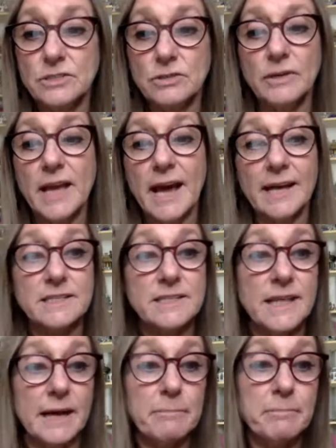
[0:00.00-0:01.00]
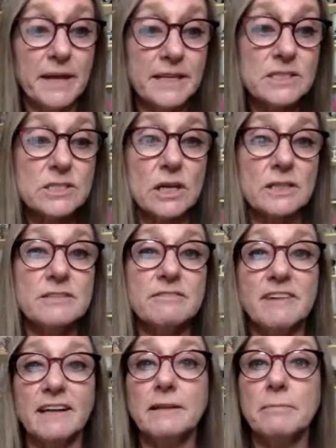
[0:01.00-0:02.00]
So yes, that based on
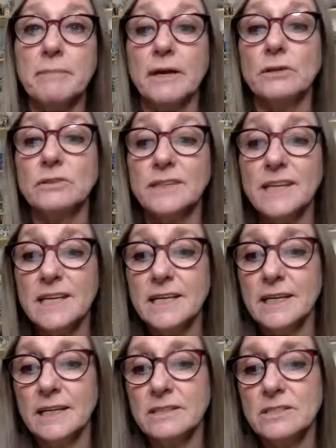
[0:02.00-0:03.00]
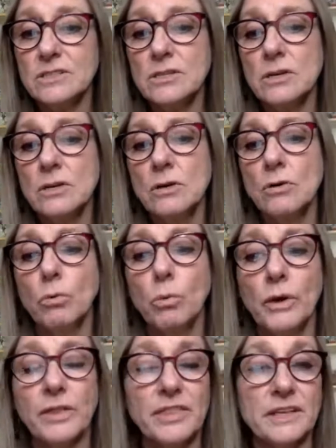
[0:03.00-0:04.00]
developmental needs
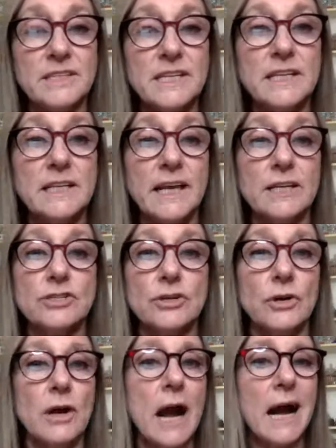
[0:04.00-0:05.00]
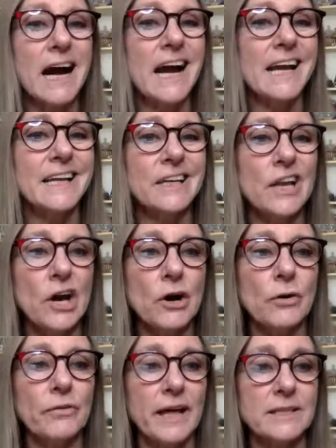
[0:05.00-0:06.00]
with a teenager, I
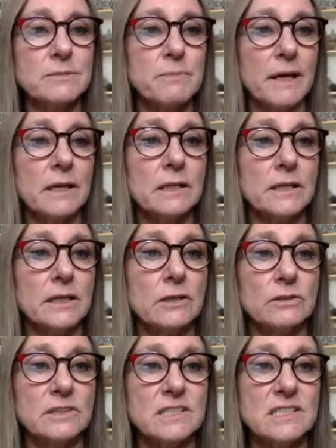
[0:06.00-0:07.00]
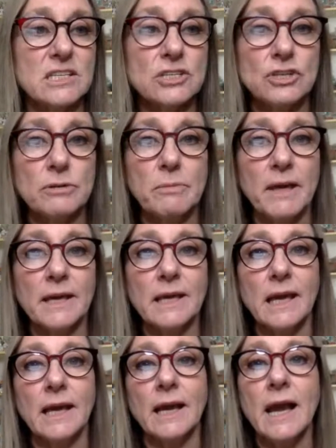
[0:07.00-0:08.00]
know that's my clinical decision
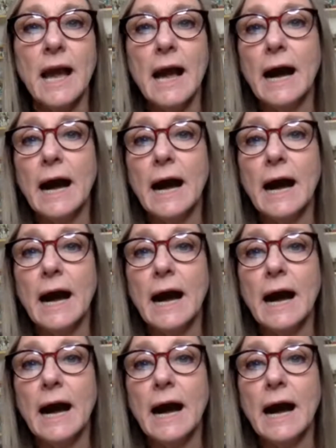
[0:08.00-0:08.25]
making.